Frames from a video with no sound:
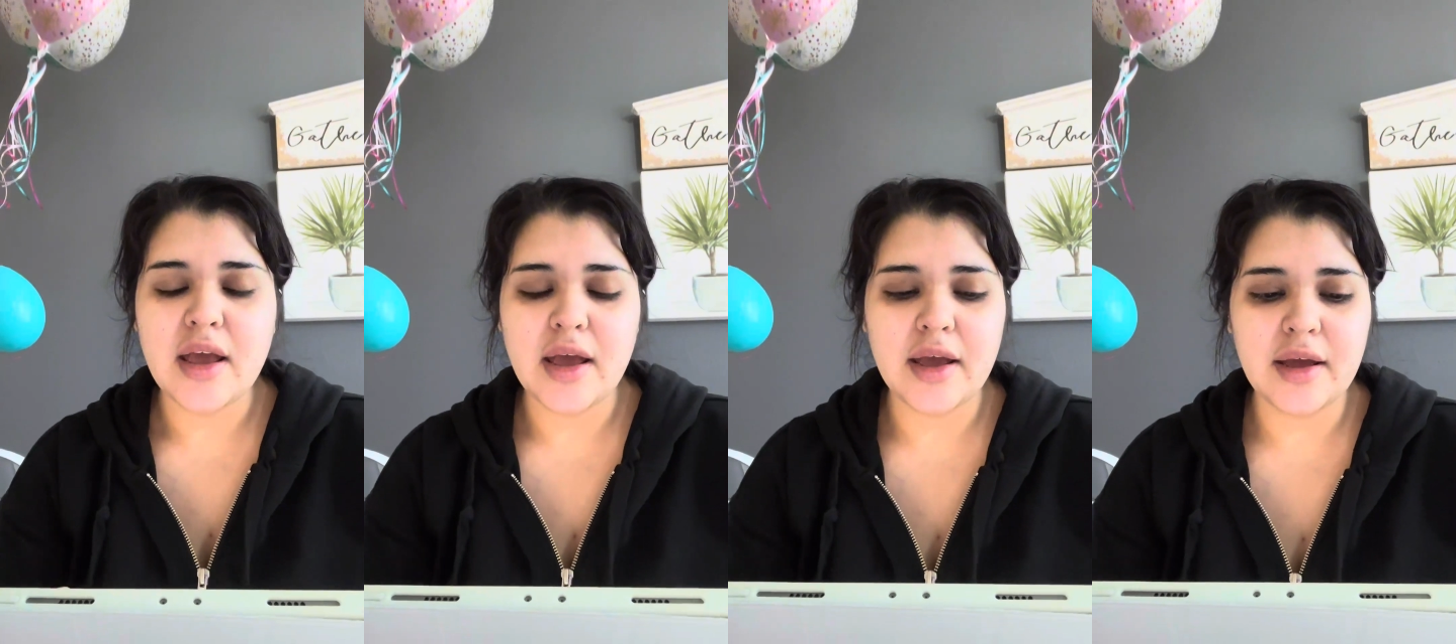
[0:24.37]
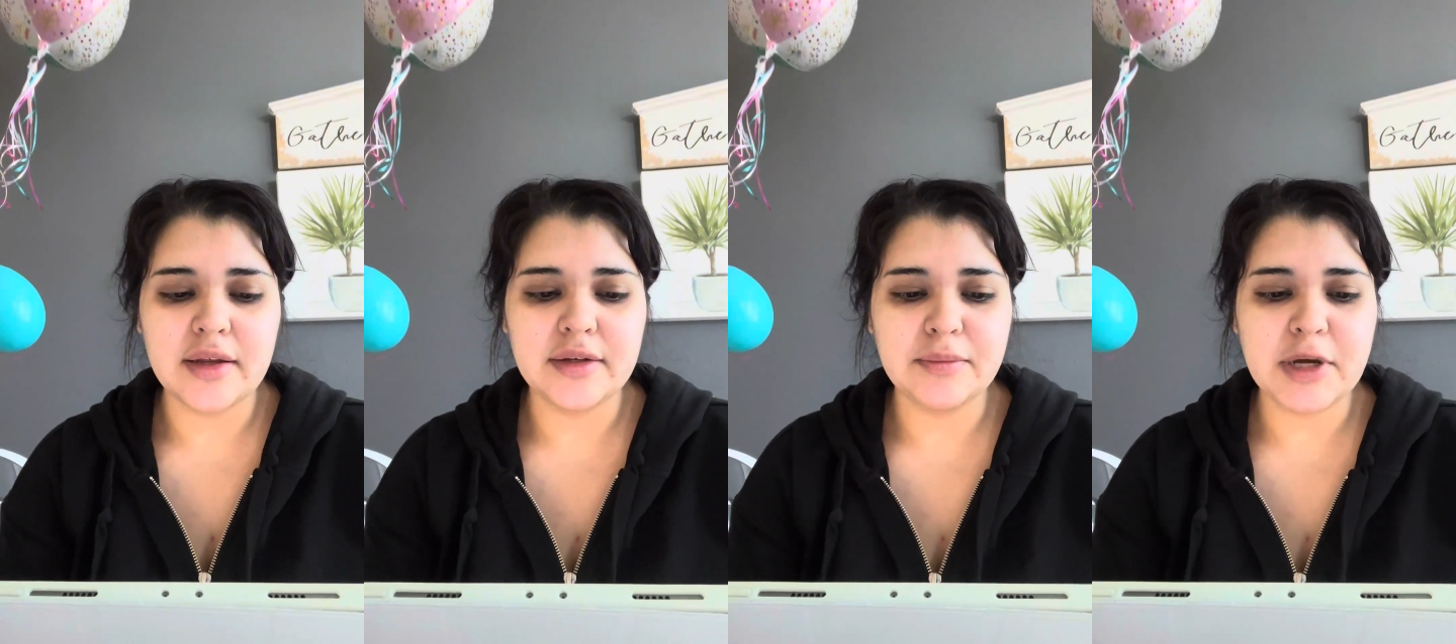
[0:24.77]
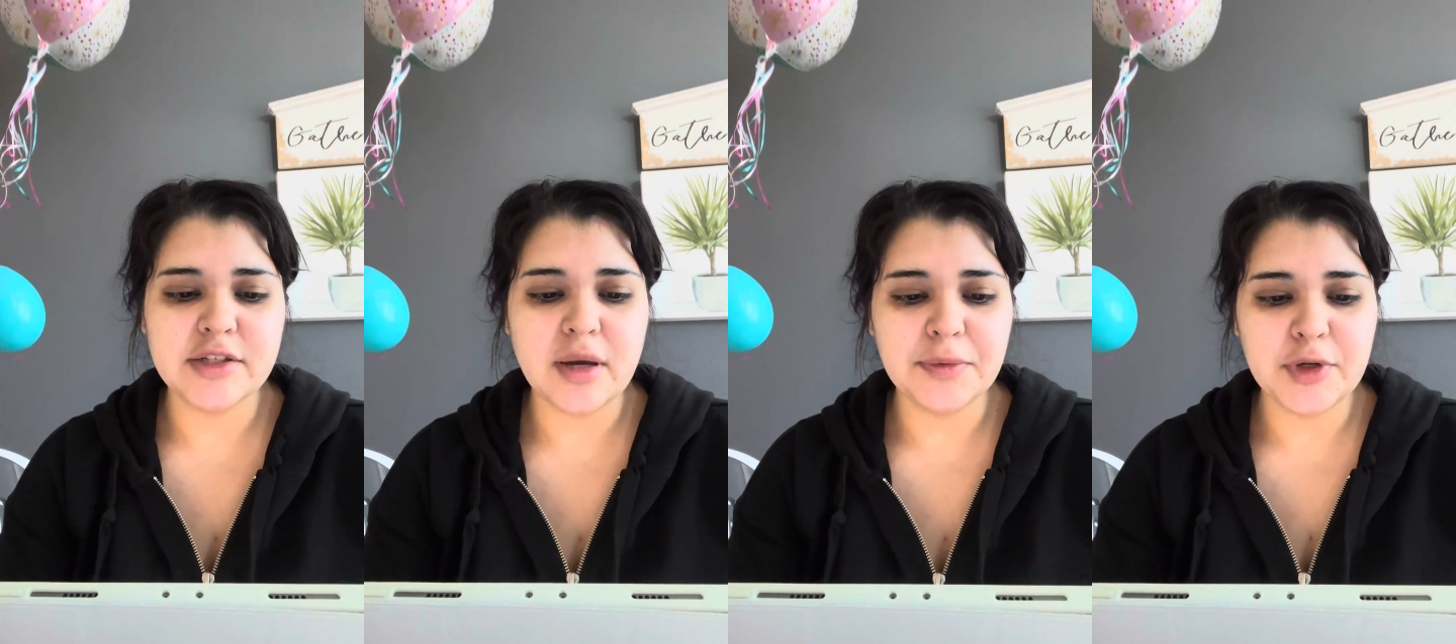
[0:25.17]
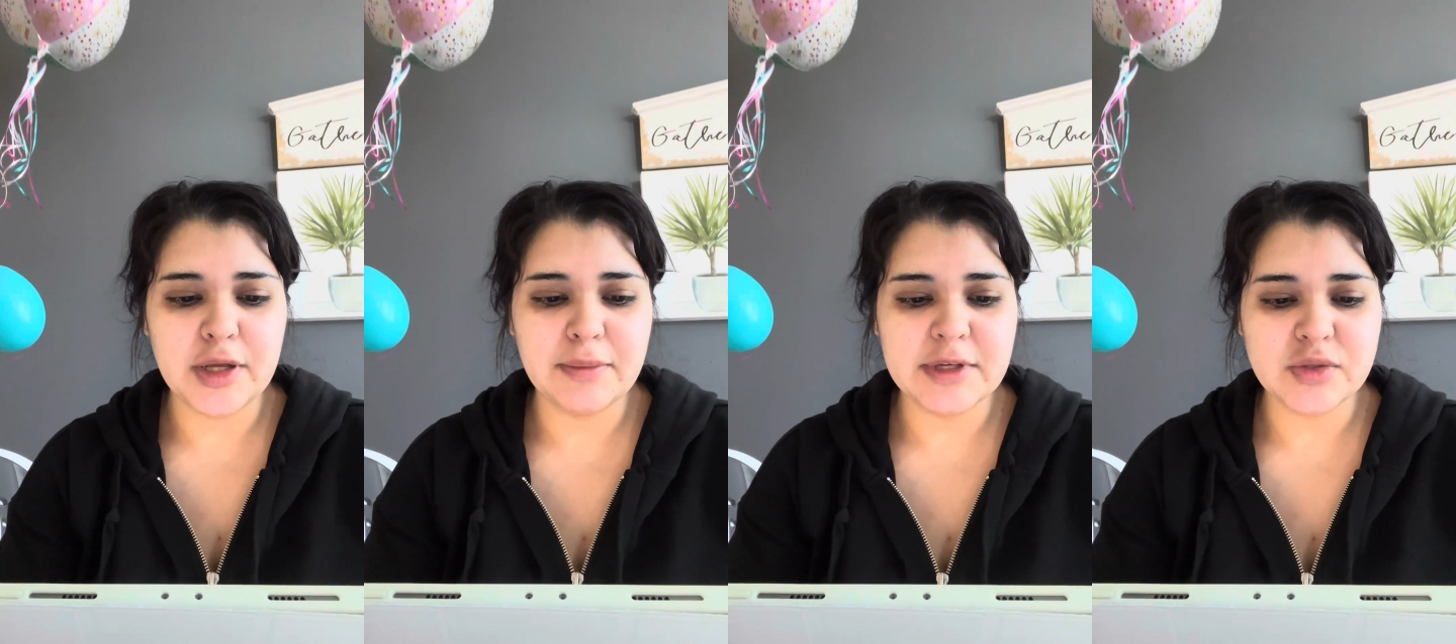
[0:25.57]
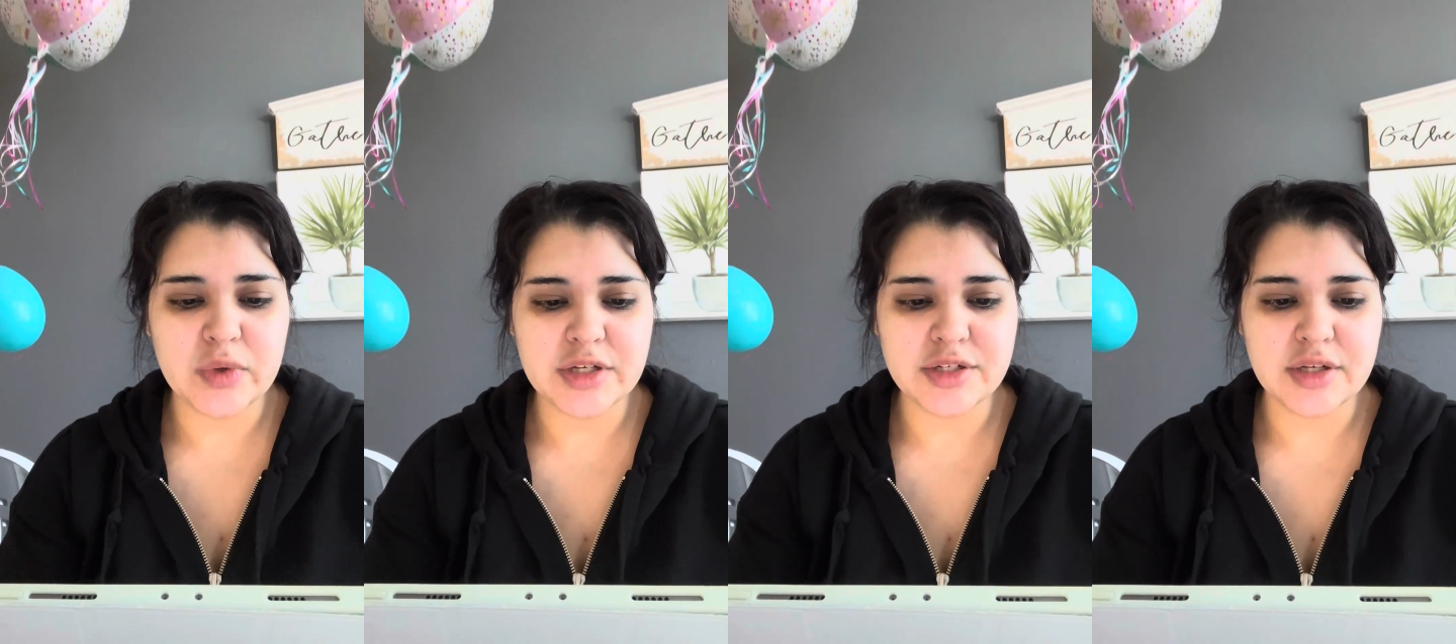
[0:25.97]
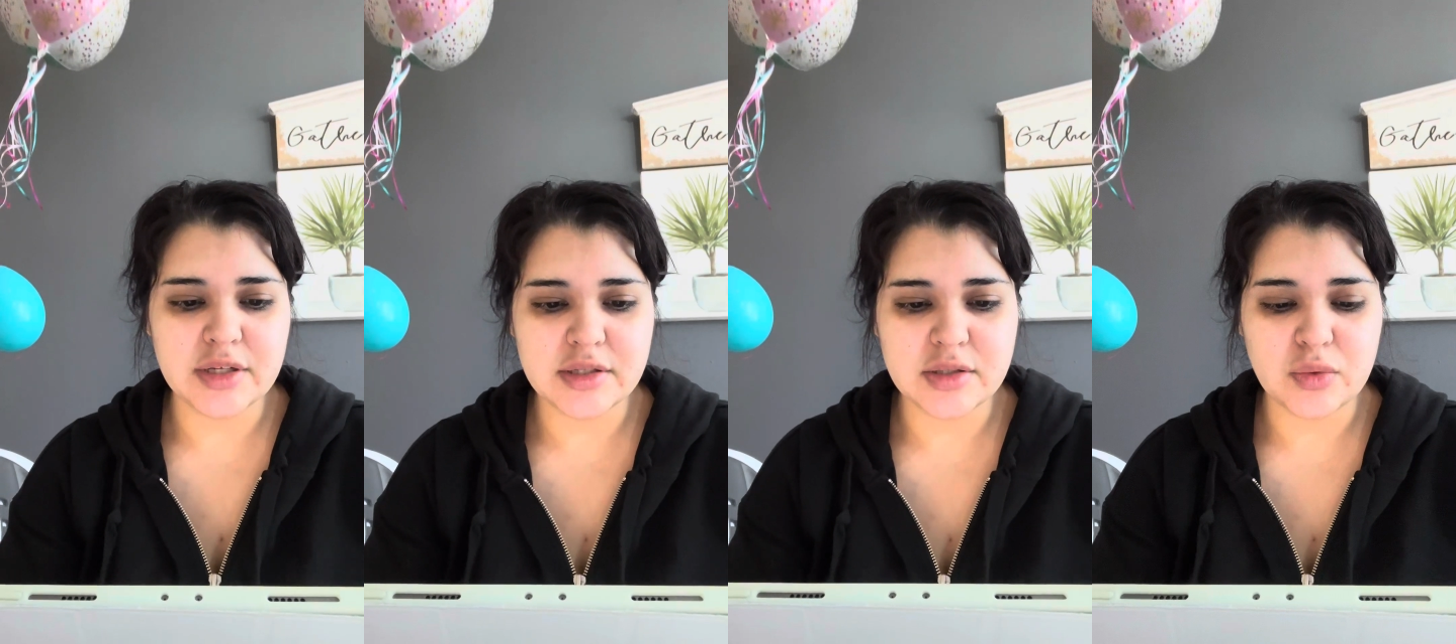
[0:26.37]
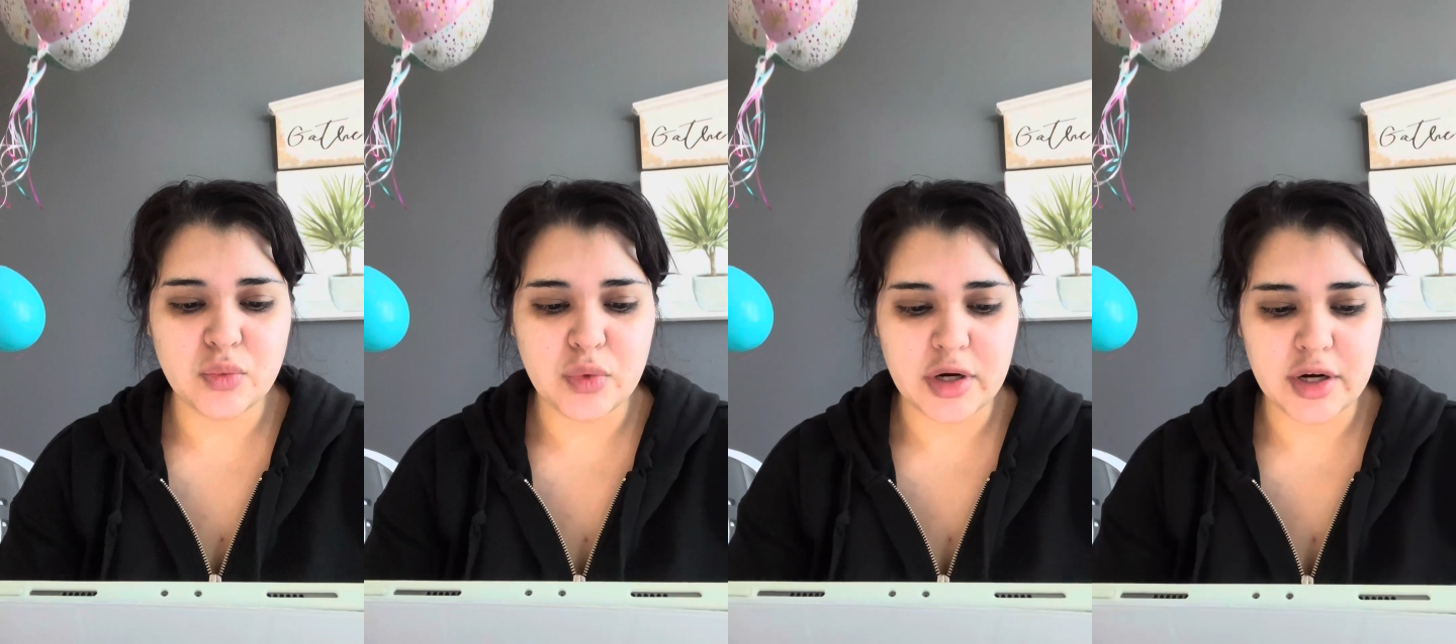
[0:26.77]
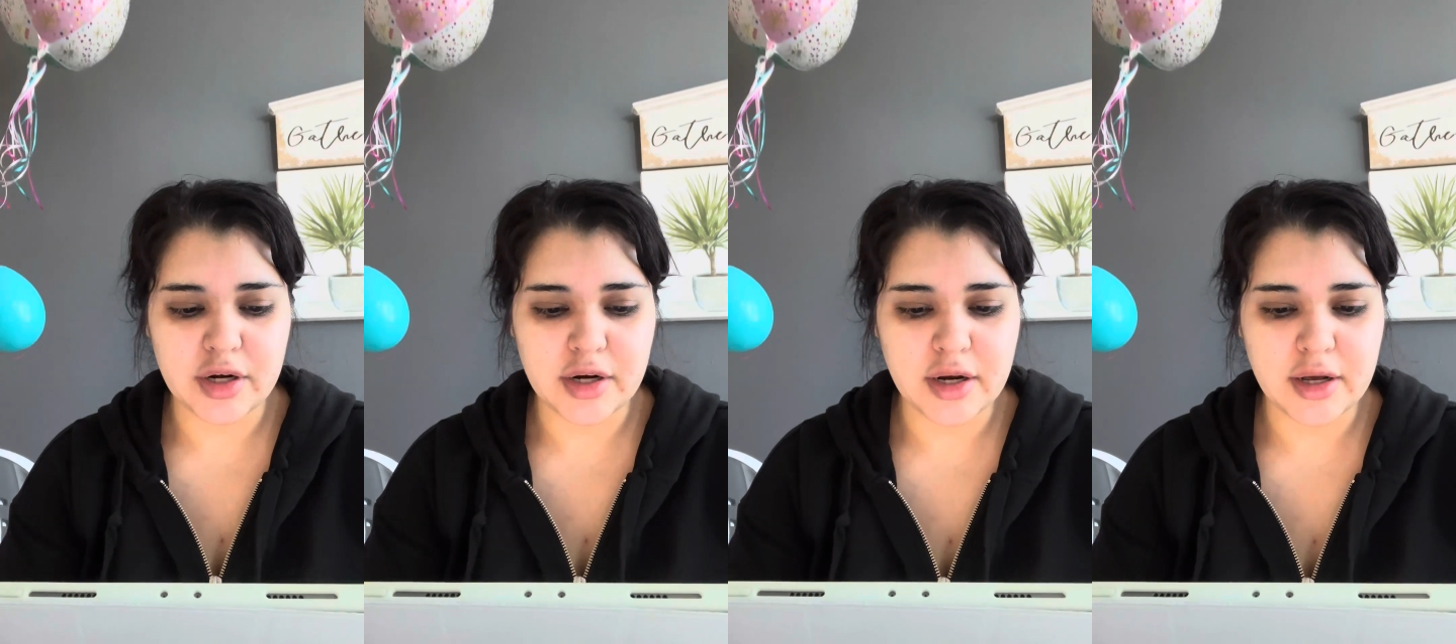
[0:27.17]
And my top 3 missed questions were,